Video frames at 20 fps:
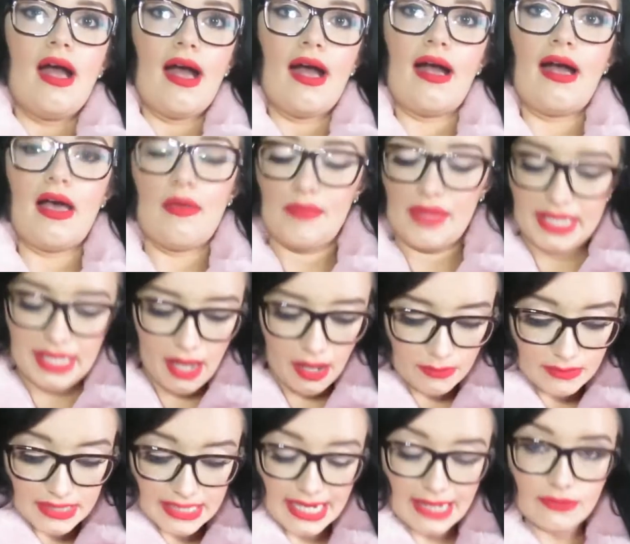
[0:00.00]
It
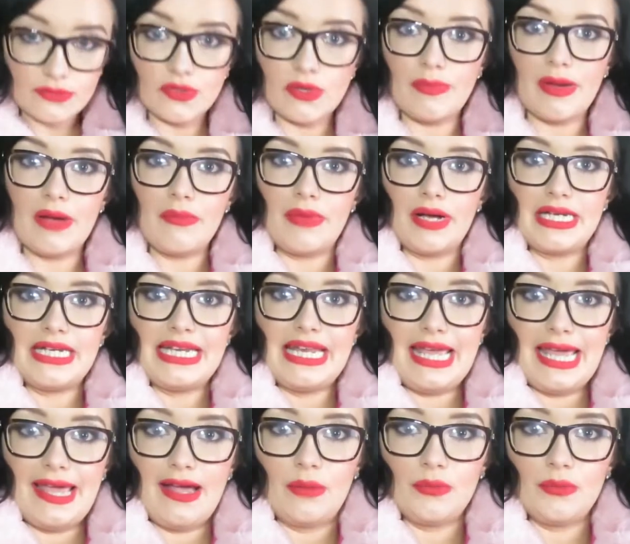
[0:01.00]
comes down to about my knee.